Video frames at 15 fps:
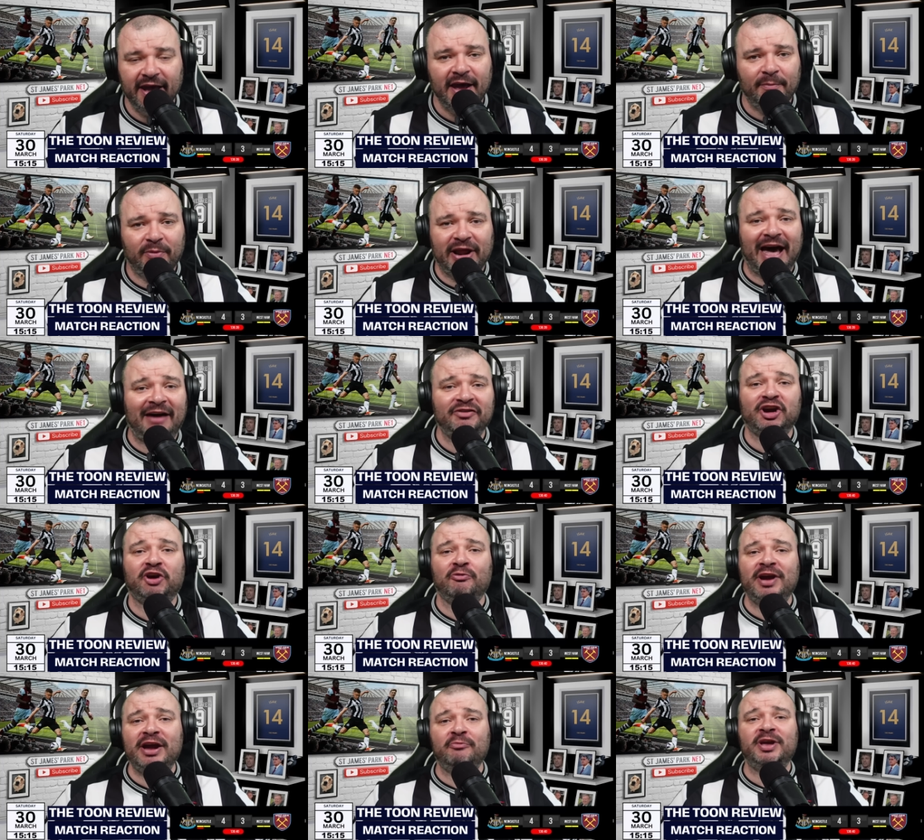But have a
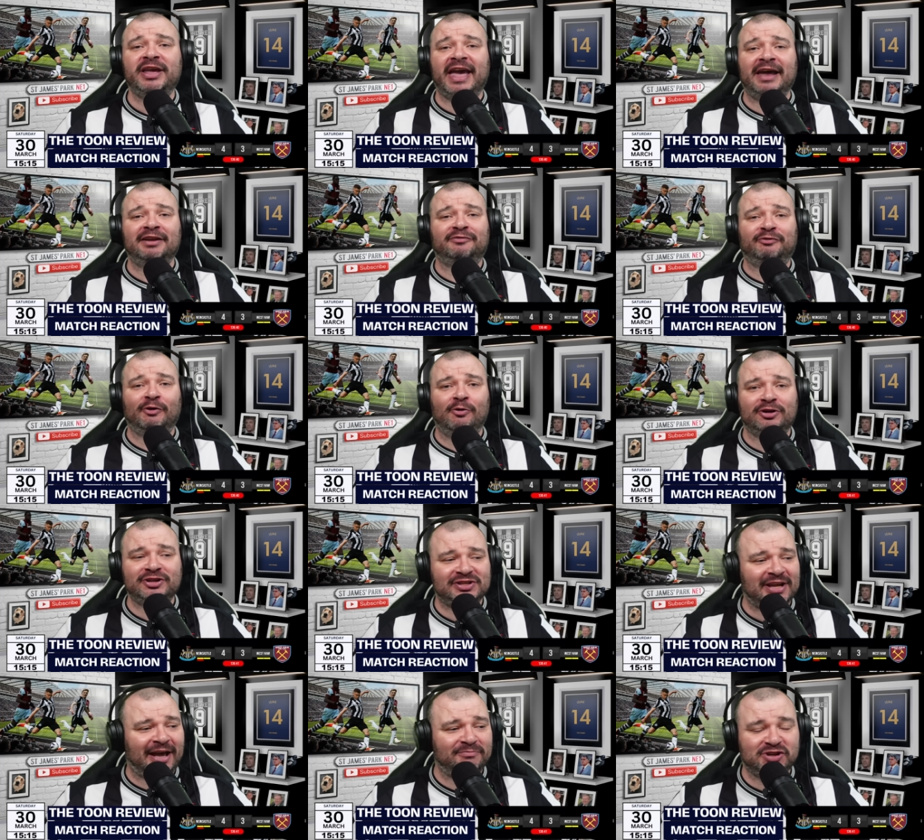great weekend,
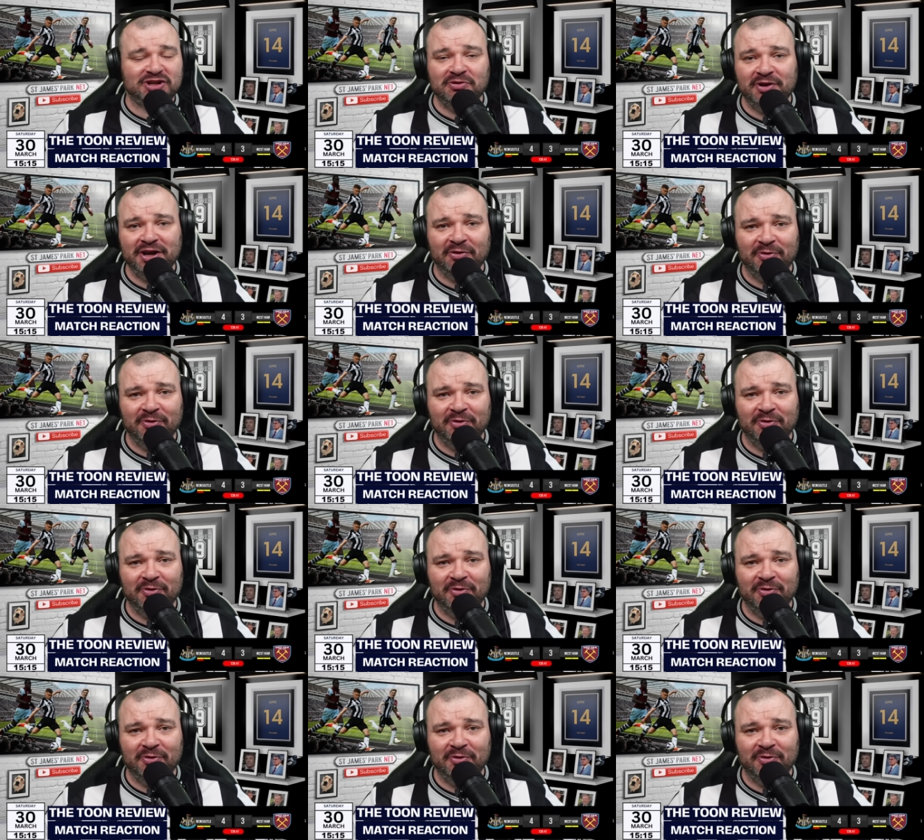folks. I'm sure you